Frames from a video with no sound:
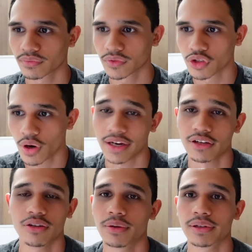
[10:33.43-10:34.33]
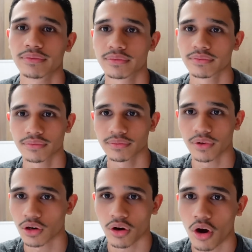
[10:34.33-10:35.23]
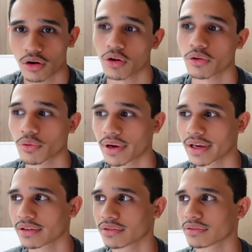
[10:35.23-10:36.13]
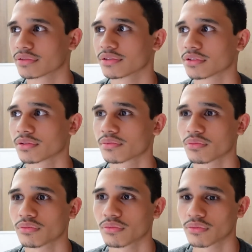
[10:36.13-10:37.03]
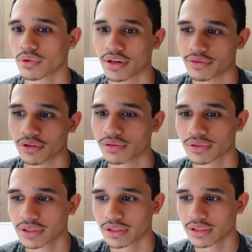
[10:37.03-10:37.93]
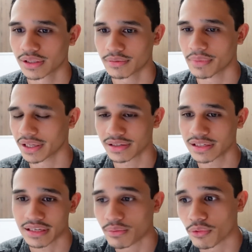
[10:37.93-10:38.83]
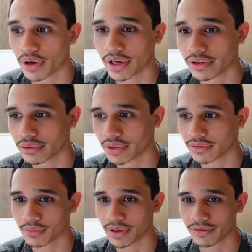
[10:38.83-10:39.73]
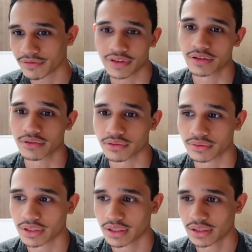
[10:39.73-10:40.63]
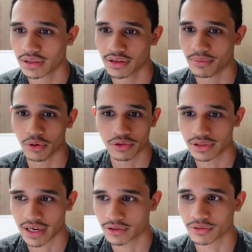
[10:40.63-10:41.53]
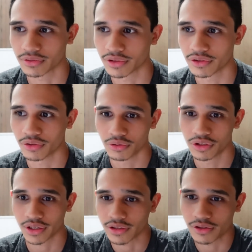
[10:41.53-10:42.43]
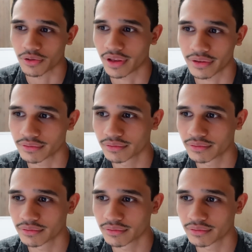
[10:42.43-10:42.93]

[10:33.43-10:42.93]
try to do it our own way, and just whatever might seem right or whatever might feel the most natural to do, just so that